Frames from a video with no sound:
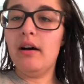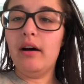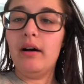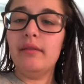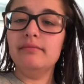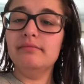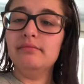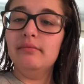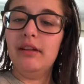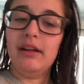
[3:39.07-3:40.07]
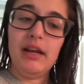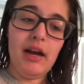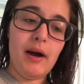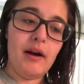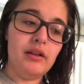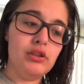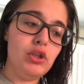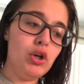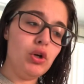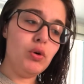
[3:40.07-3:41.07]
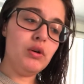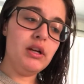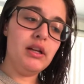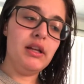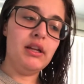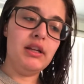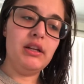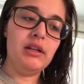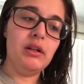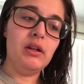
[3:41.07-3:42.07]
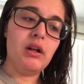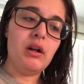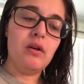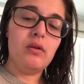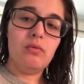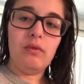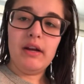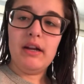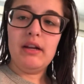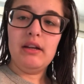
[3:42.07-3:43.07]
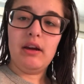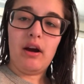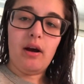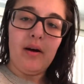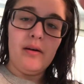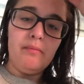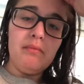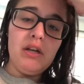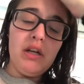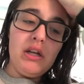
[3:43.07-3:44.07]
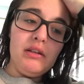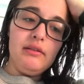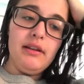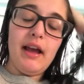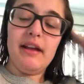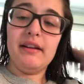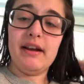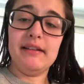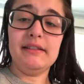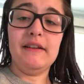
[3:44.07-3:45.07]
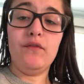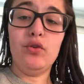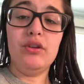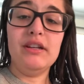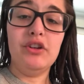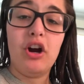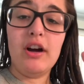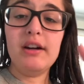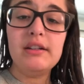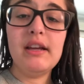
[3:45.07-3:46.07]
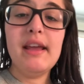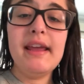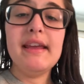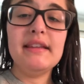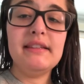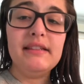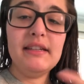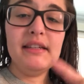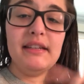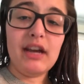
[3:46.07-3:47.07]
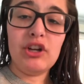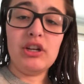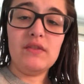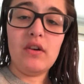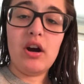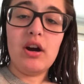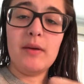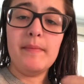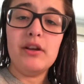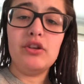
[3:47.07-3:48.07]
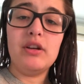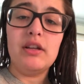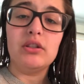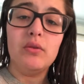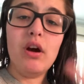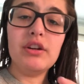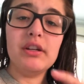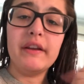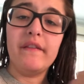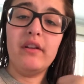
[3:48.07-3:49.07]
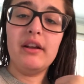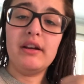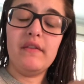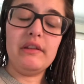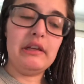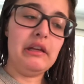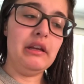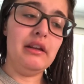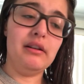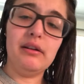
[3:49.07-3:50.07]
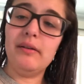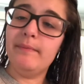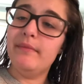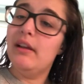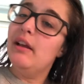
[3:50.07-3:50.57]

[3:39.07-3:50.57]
yeah, so anyway, yeah, and guys, if you did not see yesterday's vlog, make sure you guys go watch it, give it a like and everything, and